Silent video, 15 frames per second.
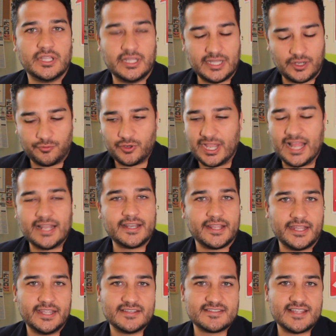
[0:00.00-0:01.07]
the
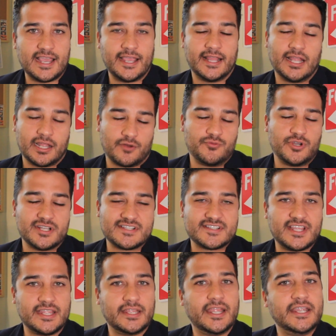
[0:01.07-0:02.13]
reality is that a lot of real
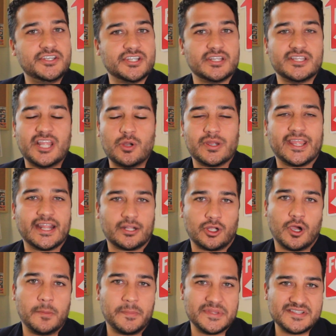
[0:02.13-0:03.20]
estate agents, they don't get
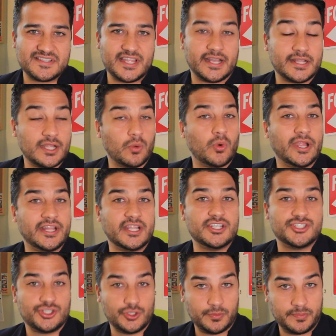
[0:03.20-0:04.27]
compensated the way they
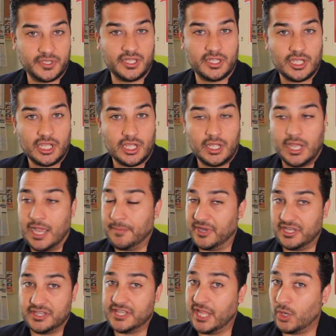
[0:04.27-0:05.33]
should be.
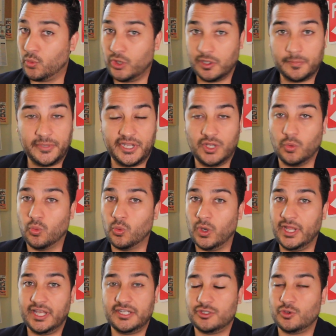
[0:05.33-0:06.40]
They will be
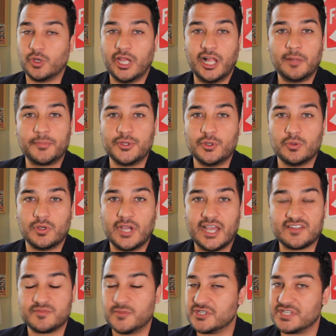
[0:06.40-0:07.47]
willing to help you
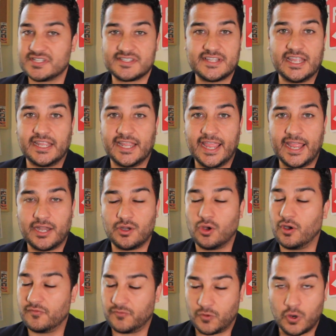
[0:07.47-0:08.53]
as much as they can.
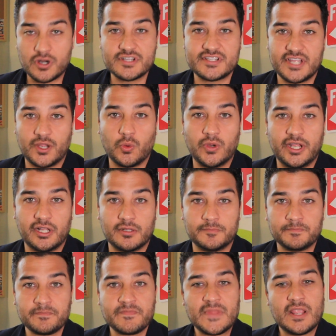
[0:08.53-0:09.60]
Of course they will,
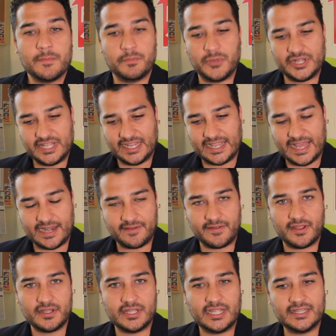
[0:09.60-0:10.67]
but they
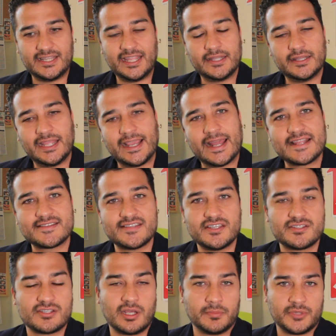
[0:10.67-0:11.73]
gotta see
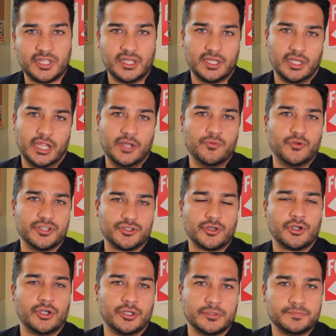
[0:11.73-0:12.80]
something in
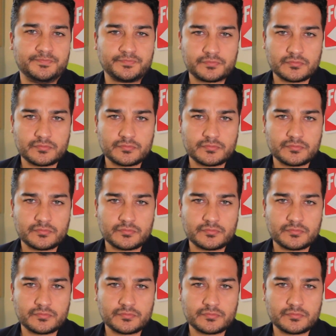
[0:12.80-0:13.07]
return.